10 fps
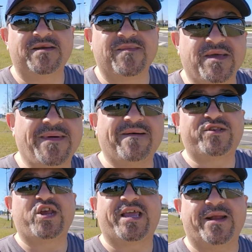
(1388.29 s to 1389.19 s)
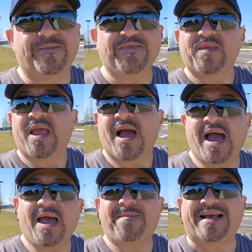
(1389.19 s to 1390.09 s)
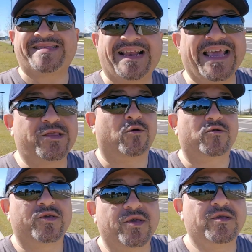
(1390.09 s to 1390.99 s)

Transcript: Some of them have chicken. I have pastelitos.